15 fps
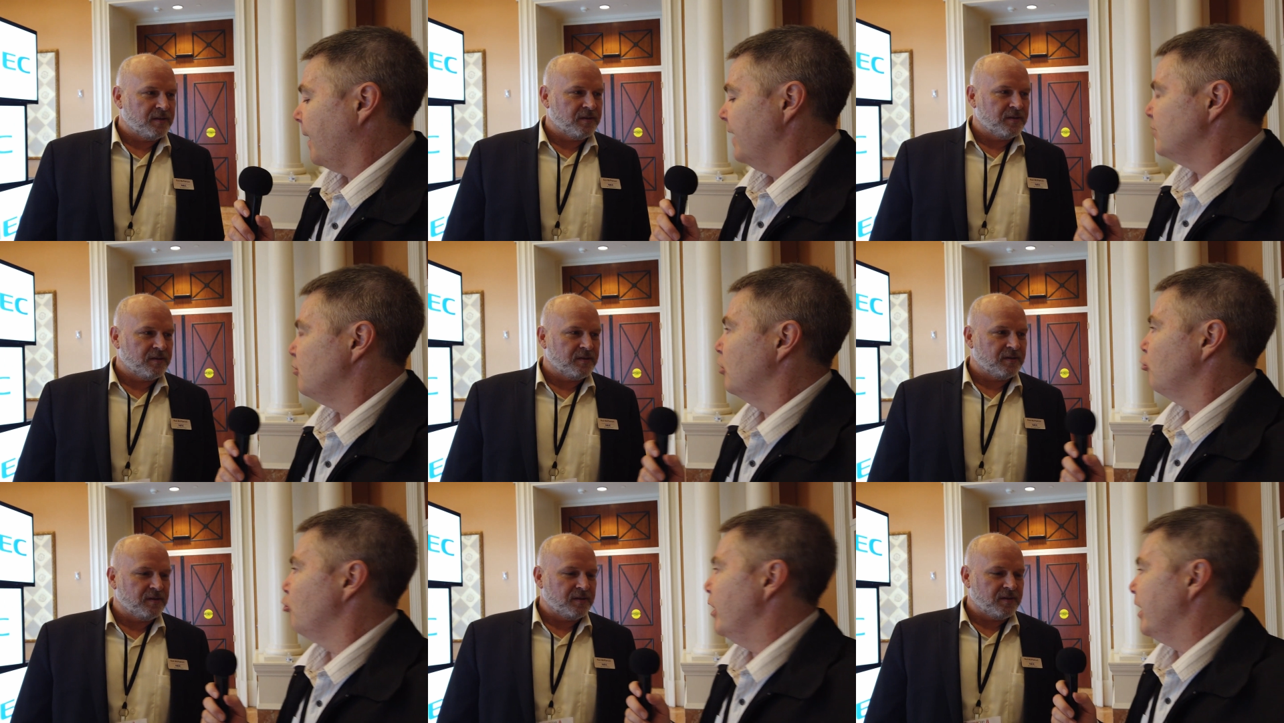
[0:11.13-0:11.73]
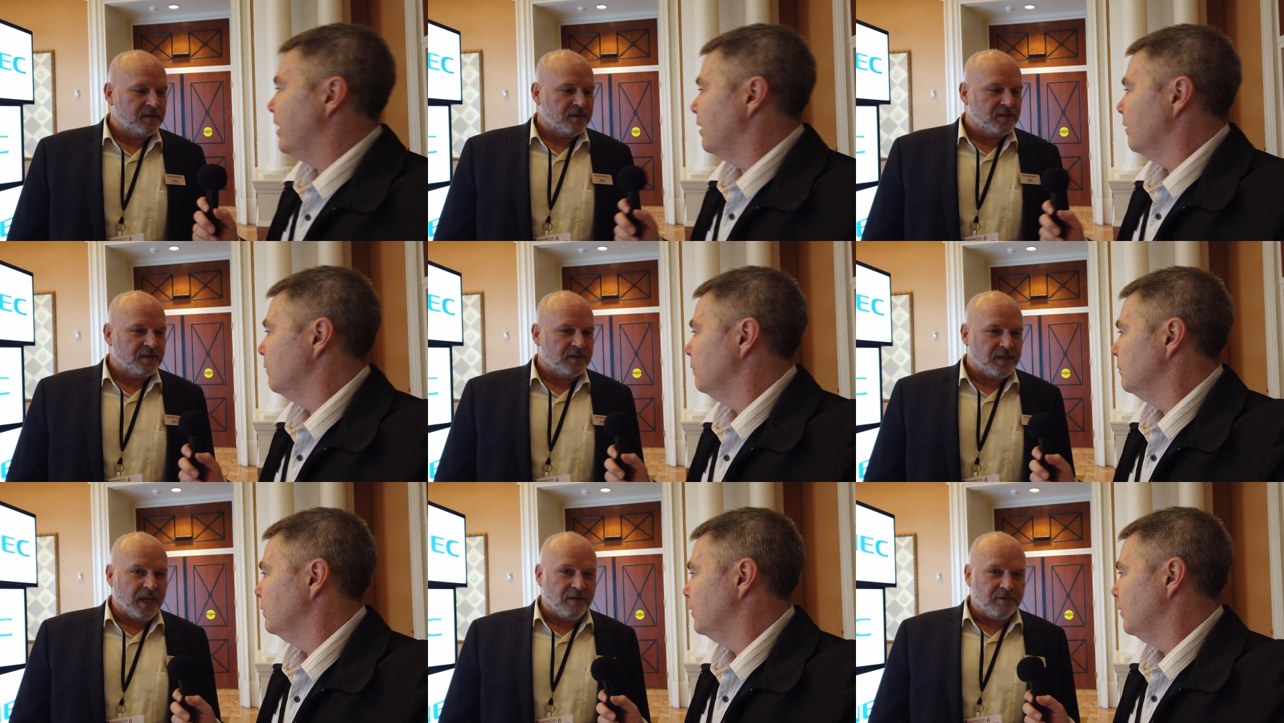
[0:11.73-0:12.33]
Speaker 1: that's right, Rick.
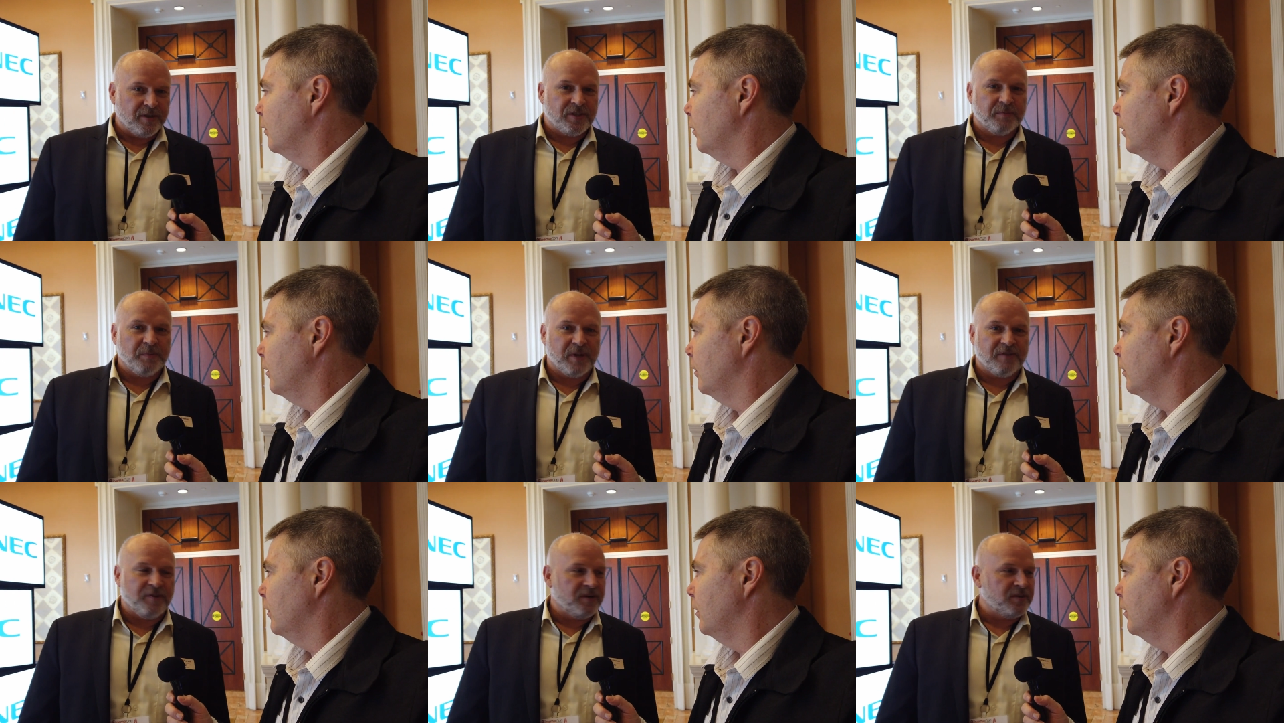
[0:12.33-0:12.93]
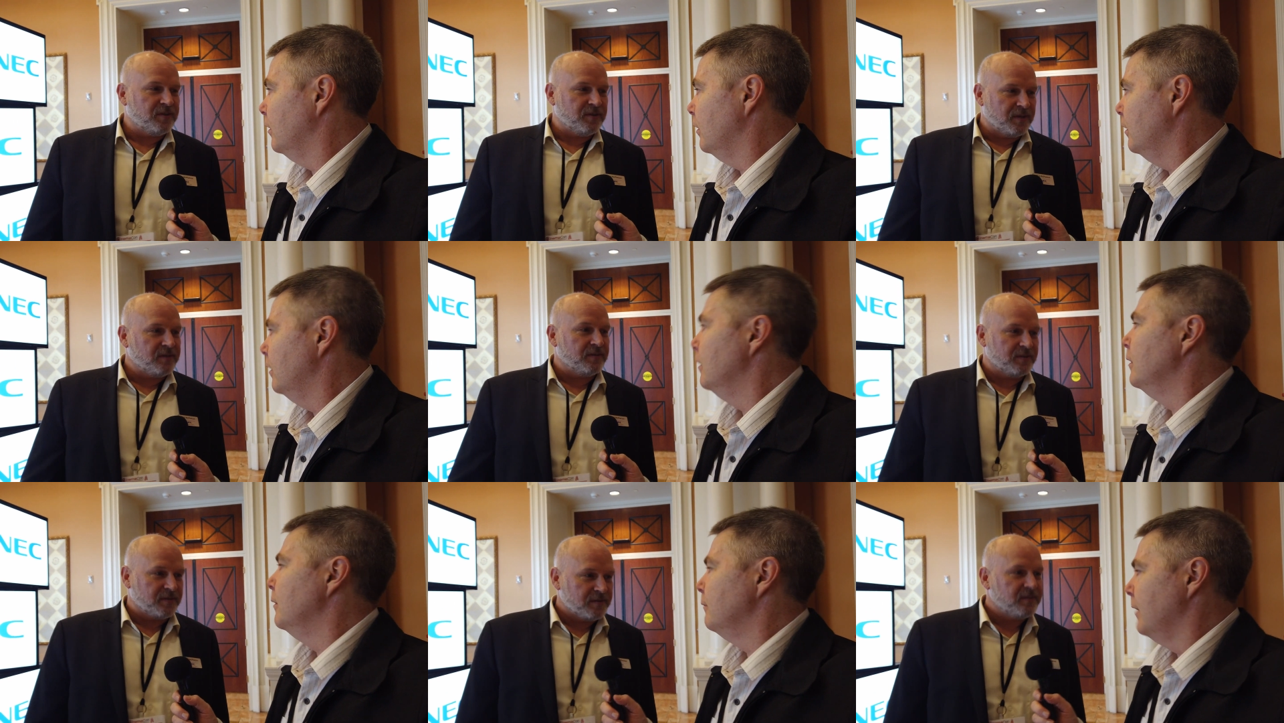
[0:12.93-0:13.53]
Yeah, Richard McPherson,
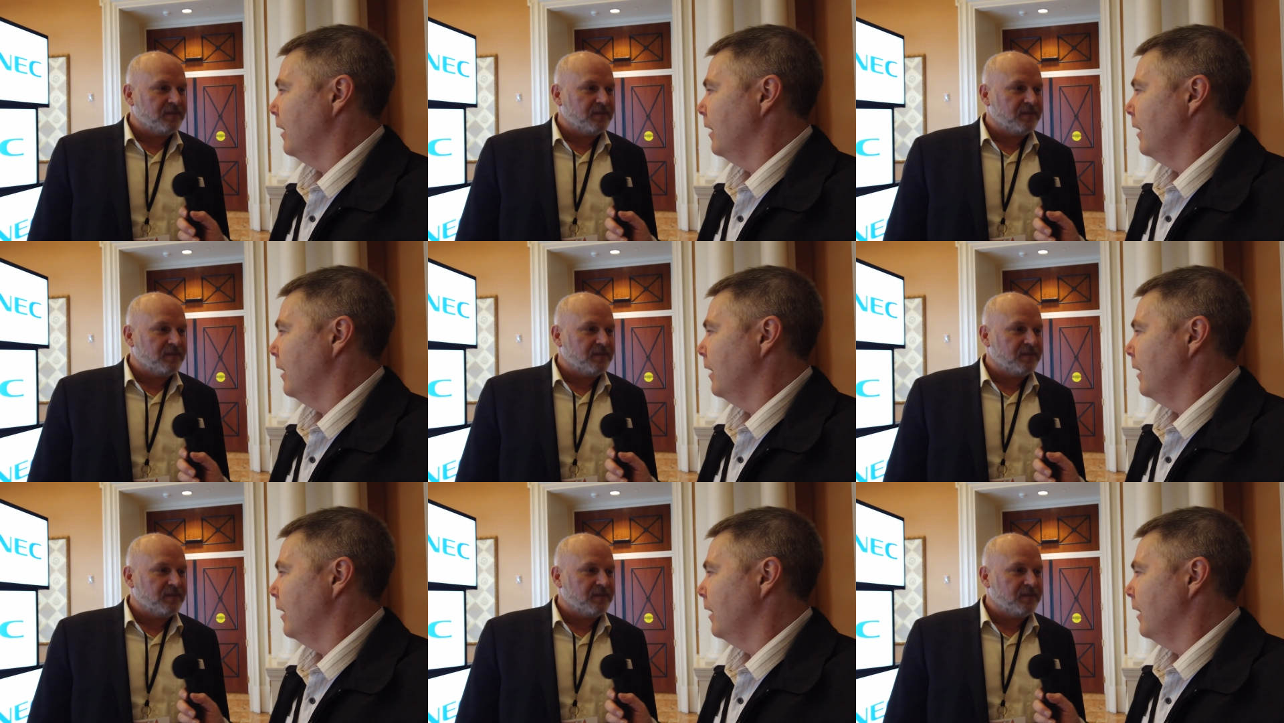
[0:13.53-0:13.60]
